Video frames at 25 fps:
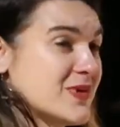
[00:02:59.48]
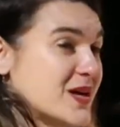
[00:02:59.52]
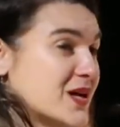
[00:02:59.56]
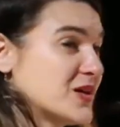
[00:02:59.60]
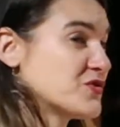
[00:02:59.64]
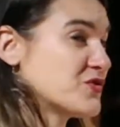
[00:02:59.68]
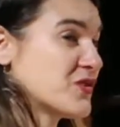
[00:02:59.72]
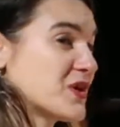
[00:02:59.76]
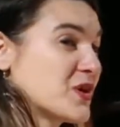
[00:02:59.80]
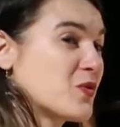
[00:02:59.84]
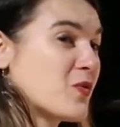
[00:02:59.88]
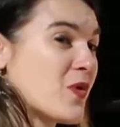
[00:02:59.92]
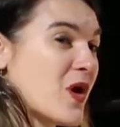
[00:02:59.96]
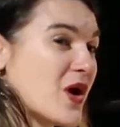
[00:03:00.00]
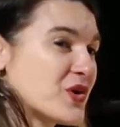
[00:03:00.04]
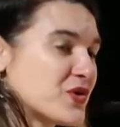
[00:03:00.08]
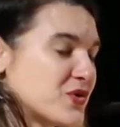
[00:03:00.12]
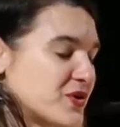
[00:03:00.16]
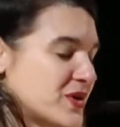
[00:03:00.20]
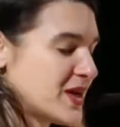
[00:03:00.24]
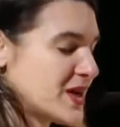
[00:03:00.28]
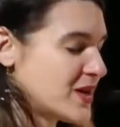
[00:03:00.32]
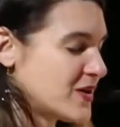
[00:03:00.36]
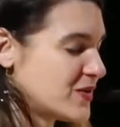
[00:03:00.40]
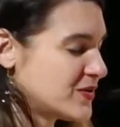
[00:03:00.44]
I drink
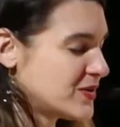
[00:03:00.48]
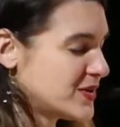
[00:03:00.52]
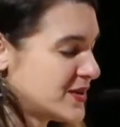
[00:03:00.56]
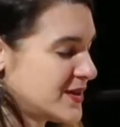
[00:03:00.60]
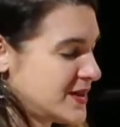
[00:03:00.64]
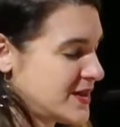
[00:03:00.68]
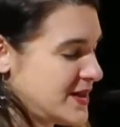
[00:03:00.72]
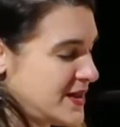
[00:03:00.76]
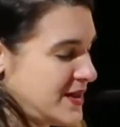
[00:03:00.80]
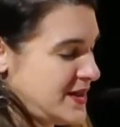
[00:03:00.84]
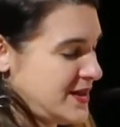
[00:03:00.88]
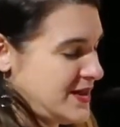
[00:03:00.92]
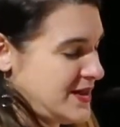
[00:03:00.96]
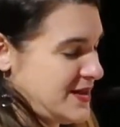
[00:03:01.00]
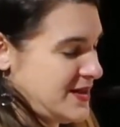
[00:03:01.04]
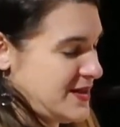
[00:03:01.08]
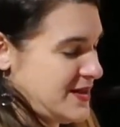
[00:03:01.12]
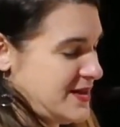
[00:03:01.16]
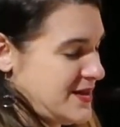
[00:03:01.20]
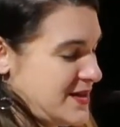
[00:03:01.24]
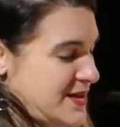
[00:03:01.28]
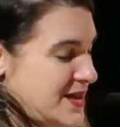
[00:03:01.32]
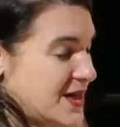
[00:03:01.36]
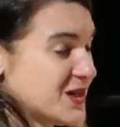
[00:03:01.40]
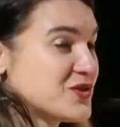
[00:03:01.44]
water now.
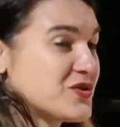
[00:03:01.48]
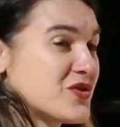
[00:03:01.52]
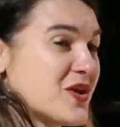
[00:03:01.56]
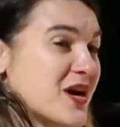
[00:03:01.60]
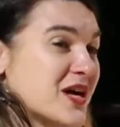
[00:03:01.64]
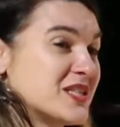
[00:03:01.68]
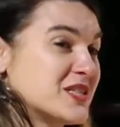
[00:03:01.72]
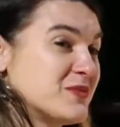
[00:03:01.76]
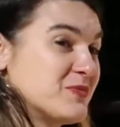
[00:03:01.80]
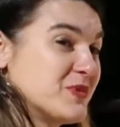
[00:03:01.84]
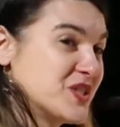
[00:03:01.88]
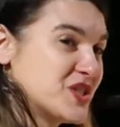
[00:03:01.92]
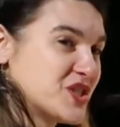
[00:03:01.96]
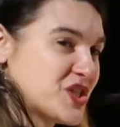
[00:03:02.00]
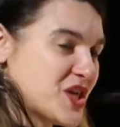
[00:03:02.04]
I try to be